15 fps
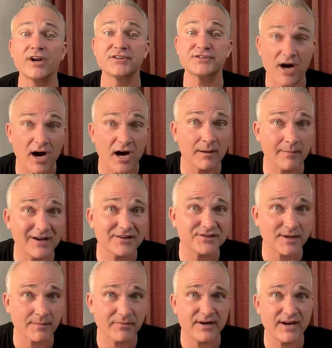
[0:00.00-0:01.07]
to talk about
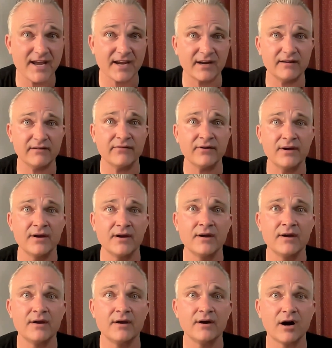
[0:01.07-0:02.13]
something negative,
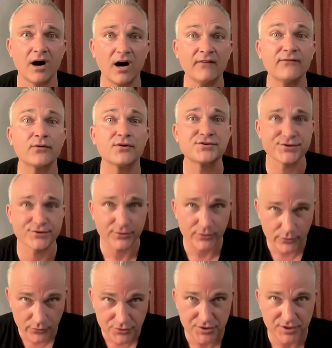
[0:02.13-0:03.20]
offer a
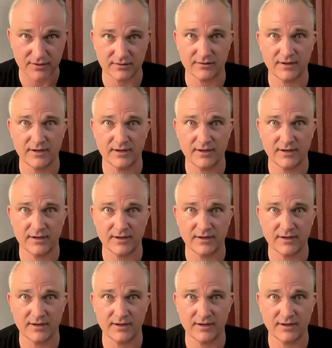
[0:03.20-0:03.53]
solution.